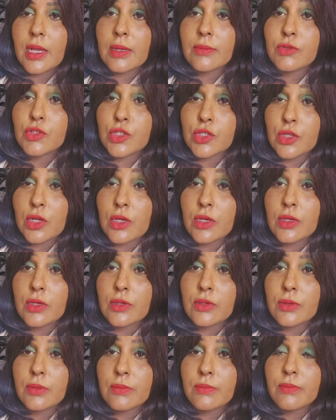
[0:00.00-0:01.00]
I'm
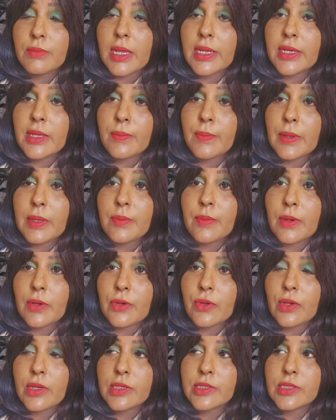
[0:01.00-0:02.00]
sure many people
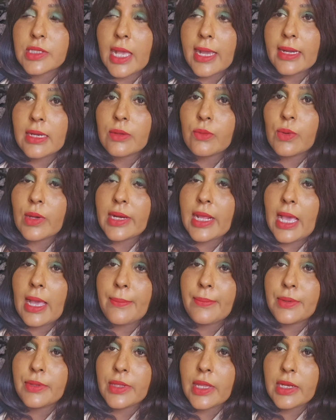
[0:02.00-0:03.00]
know exactly what
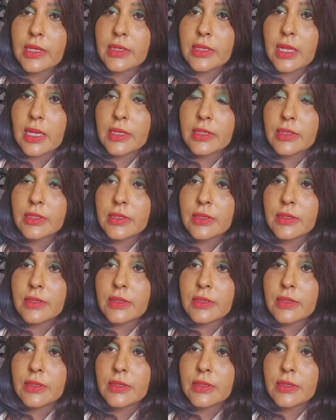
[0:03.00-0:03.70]
happened that night.